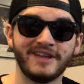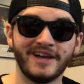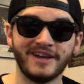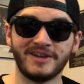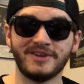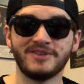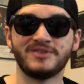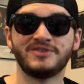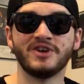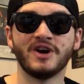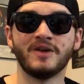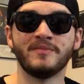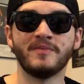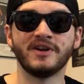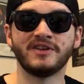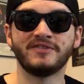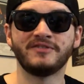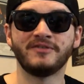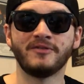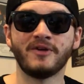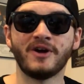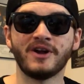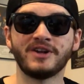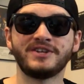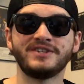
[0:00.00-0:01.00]
Thank you so much
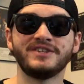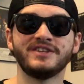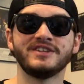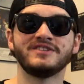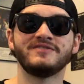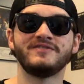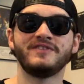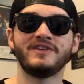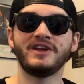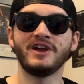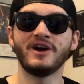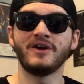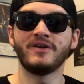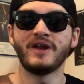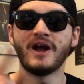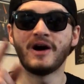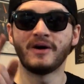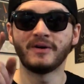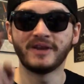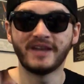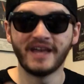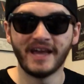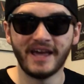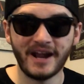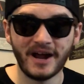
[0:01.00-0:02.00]
for watching this video. Now
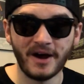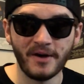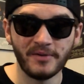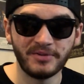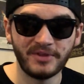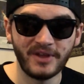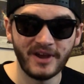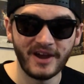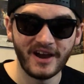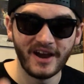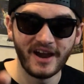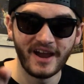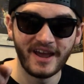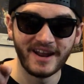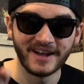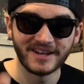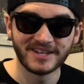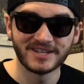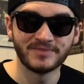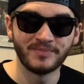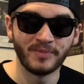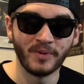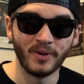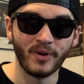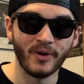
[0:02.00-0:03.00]
get out there and
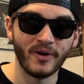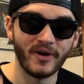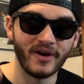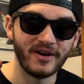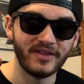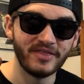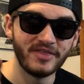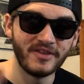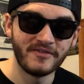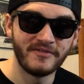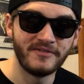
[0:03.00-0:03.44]
explore the